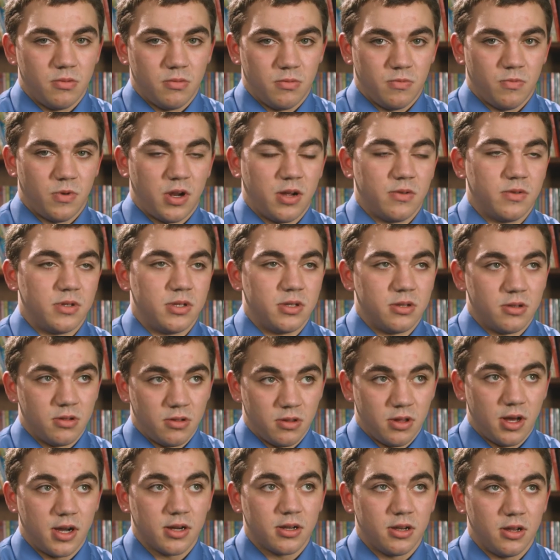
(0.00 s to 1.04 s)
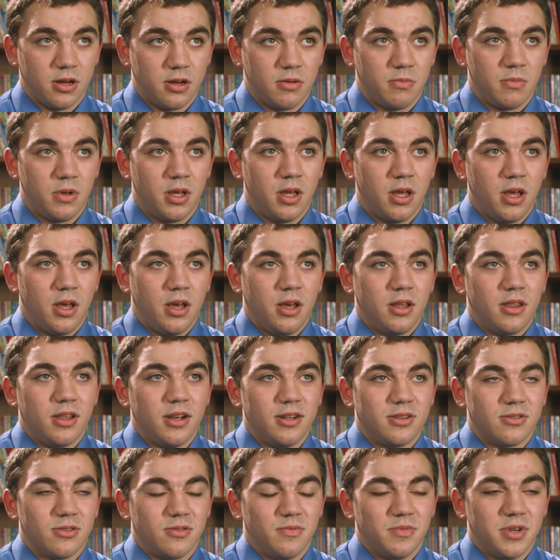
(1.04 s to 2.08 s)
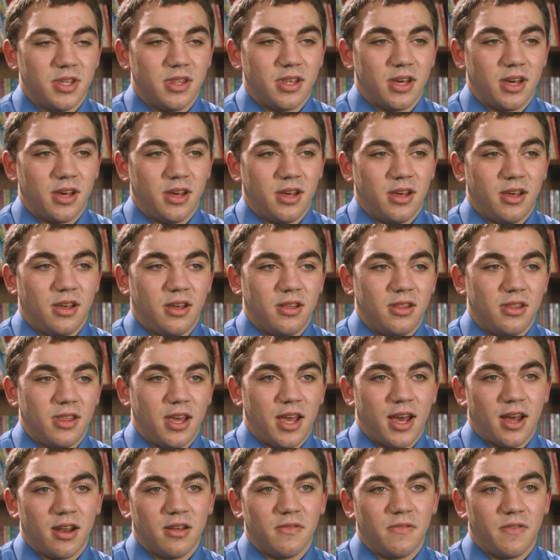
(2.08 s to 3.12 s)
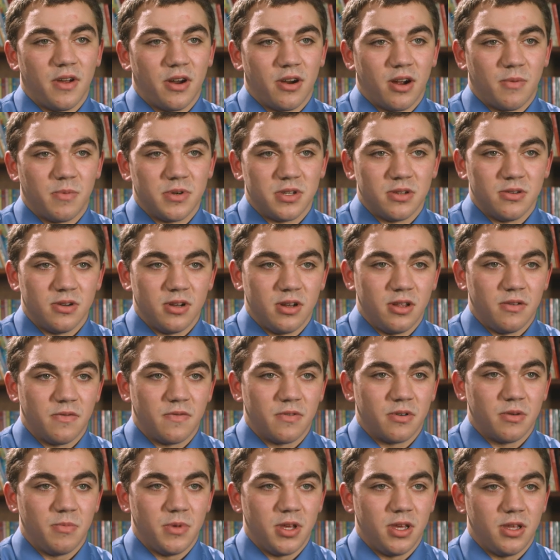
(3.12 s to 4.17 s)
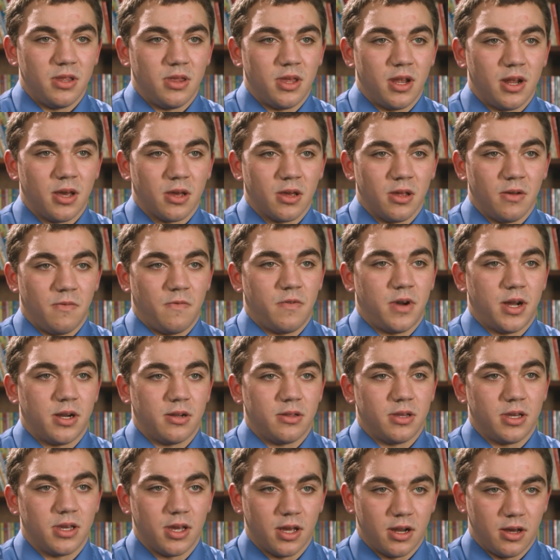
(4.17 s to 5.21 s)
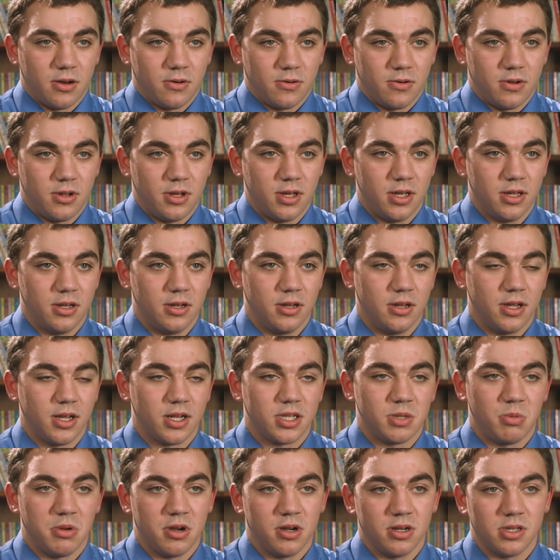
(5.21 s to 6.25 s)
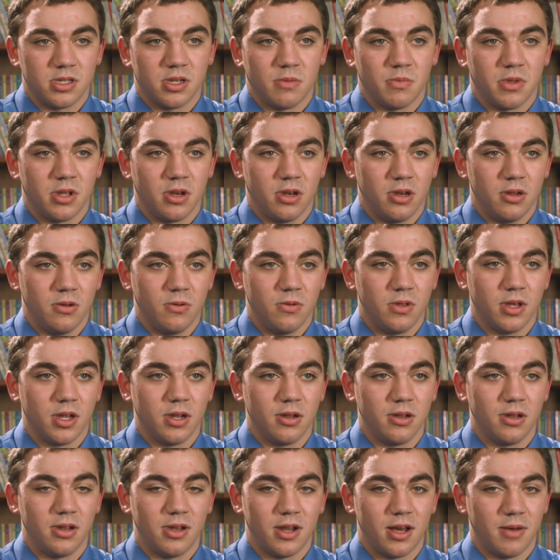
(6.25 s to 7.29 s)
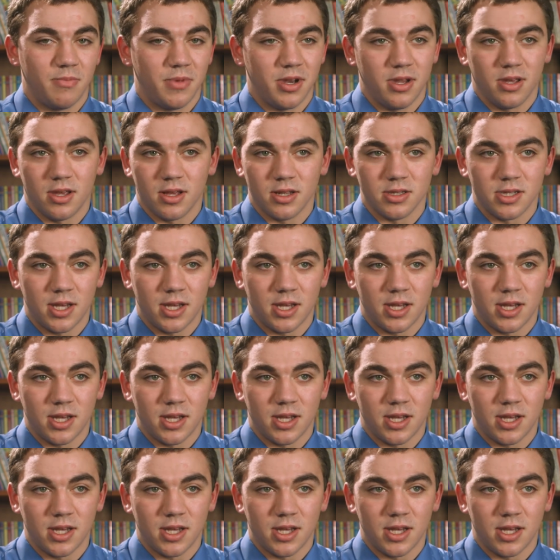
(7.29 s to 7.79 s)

When I was locked up, they told me that they had a fair opportunity for me, that I can finally get out and experience something new that not many kids